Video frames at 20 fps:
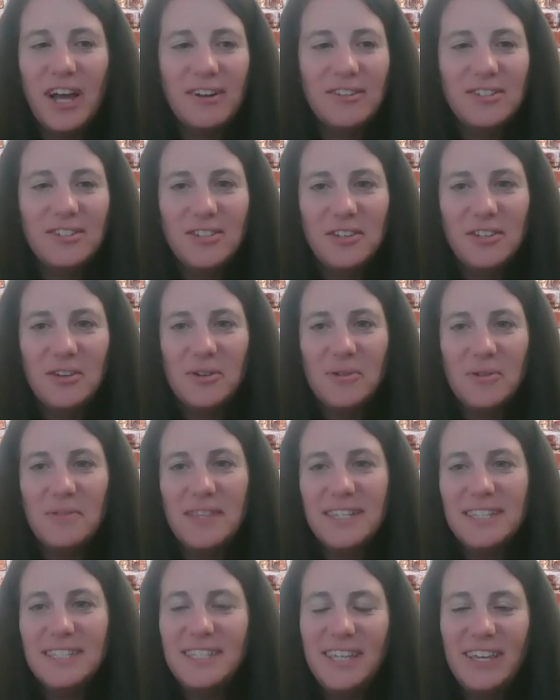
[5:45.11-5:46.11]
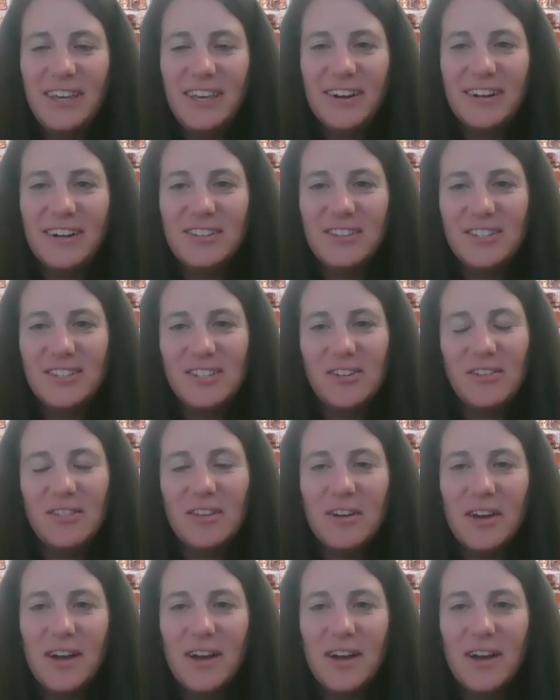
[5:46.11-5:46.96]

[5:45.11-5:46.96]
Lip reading: out to you this year to start the